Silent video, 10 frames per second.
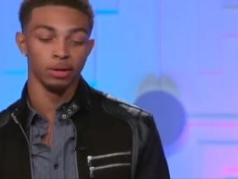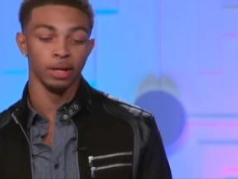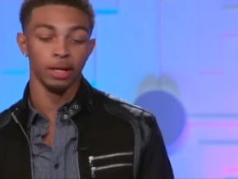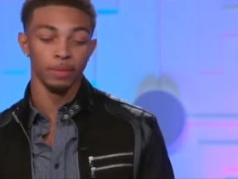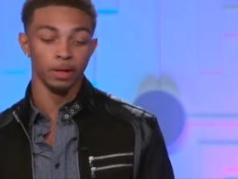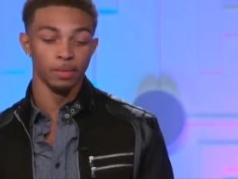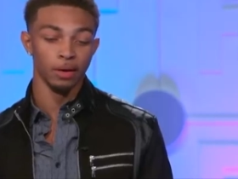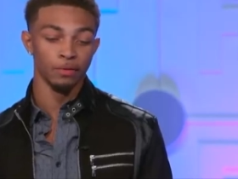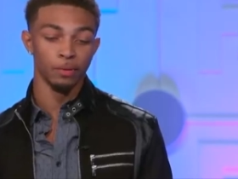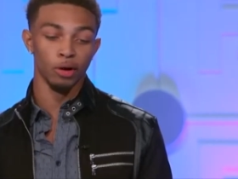taking me to
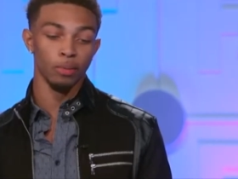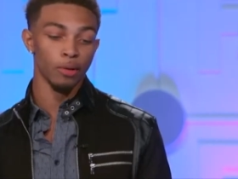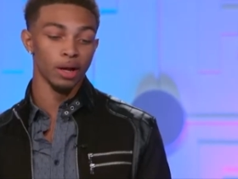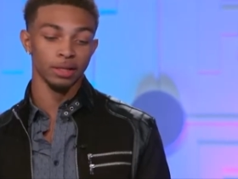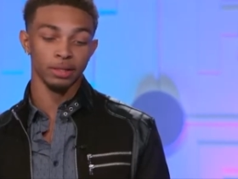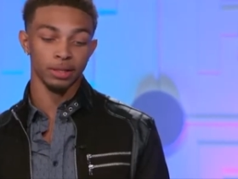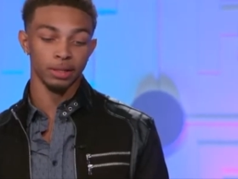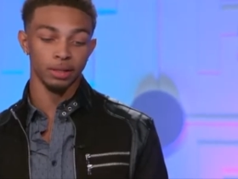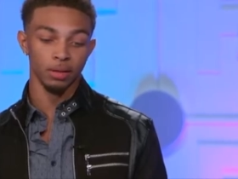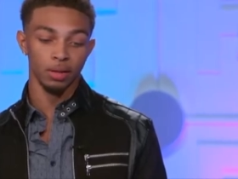my football
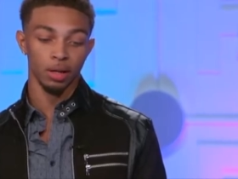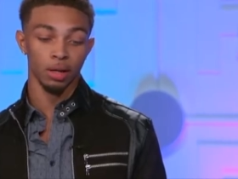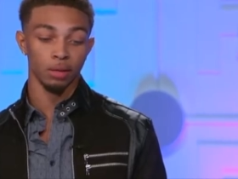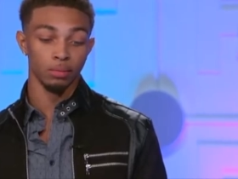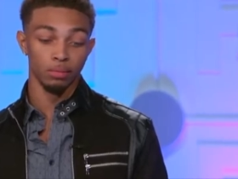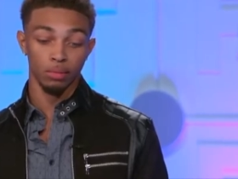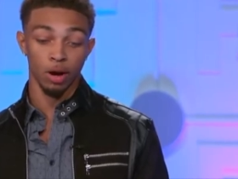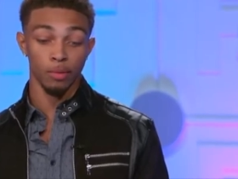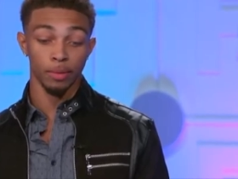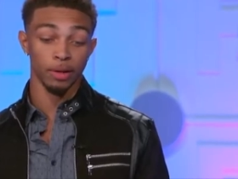practices. And
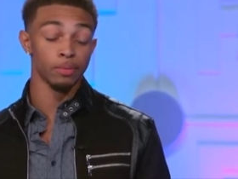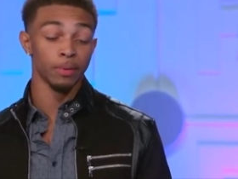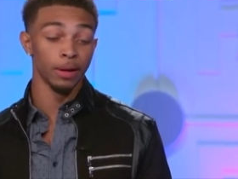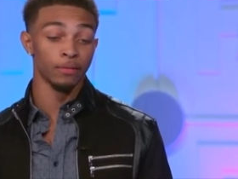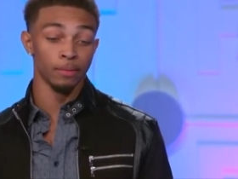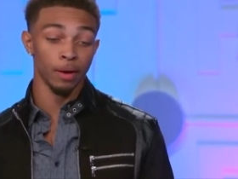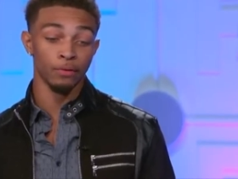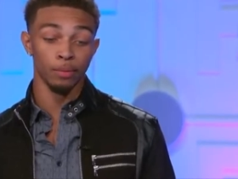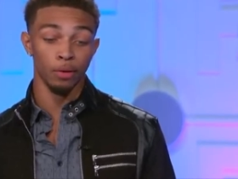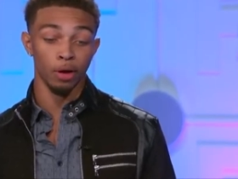I remember them paying for my
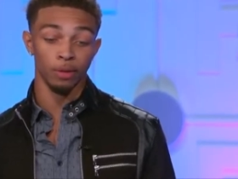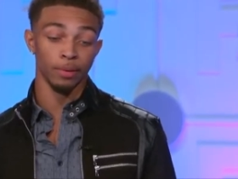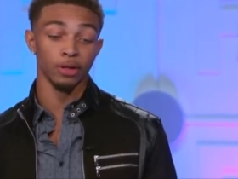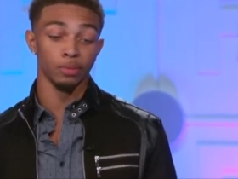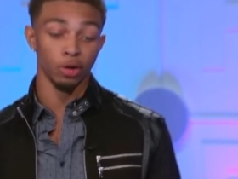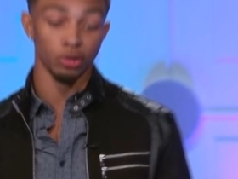football and baseball